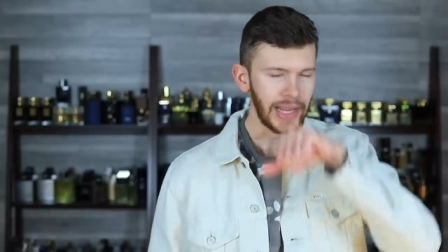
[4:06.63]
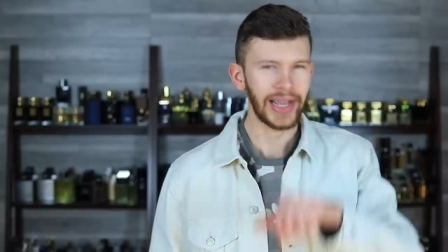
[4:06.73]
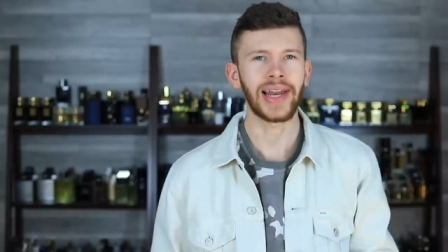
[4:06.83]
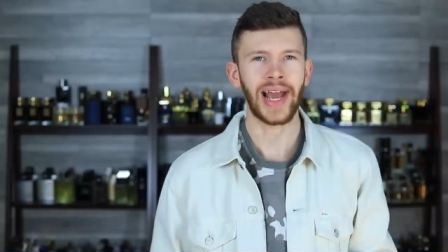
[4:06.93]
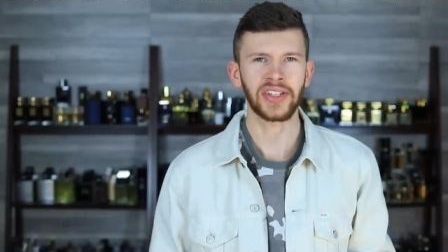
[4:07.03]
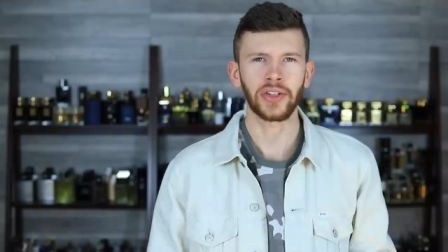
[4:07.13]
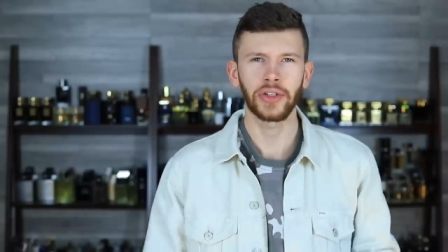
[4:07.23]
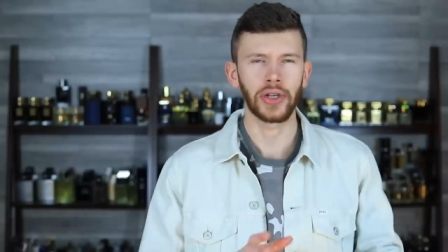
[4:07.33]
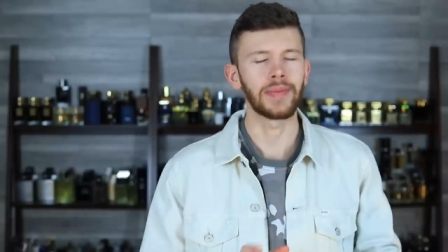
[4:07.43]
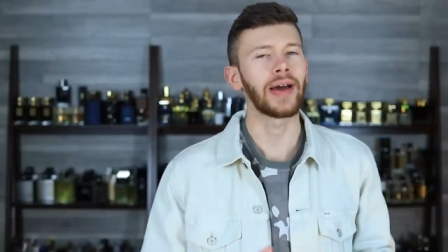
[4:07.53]
it has a
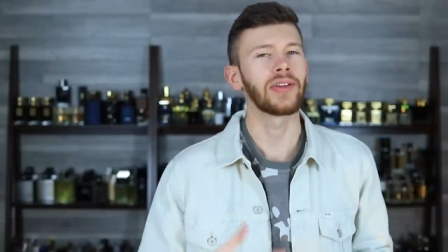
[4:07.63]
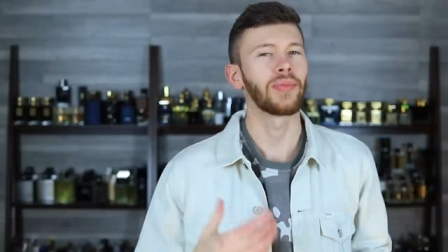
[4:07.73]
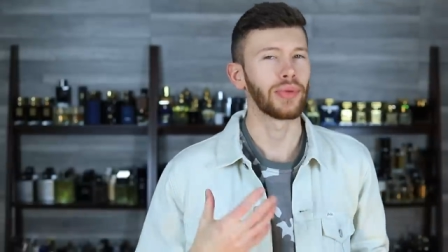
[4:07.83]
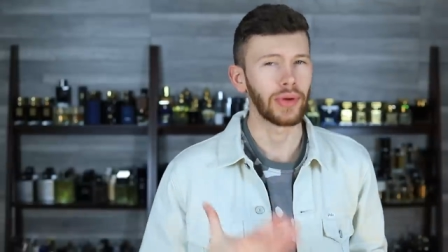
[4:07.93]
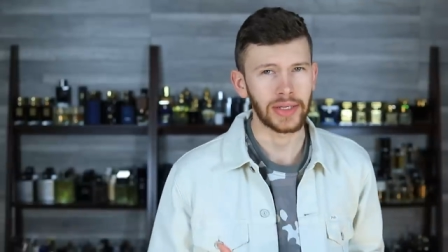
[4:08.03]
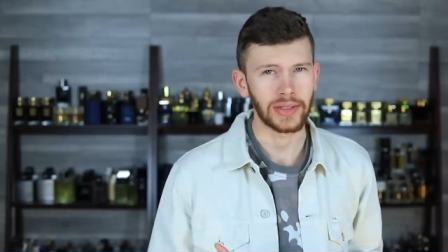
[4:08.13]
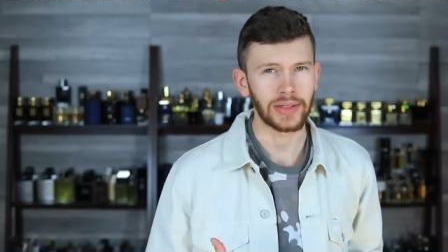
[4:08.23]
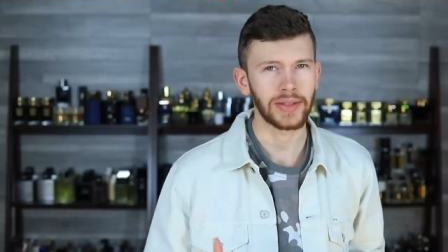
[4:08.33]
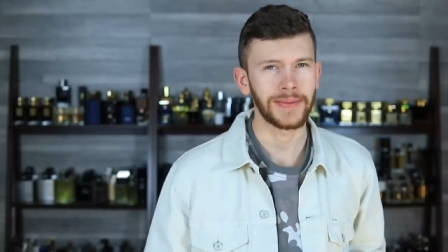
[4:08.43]
good amount of presence.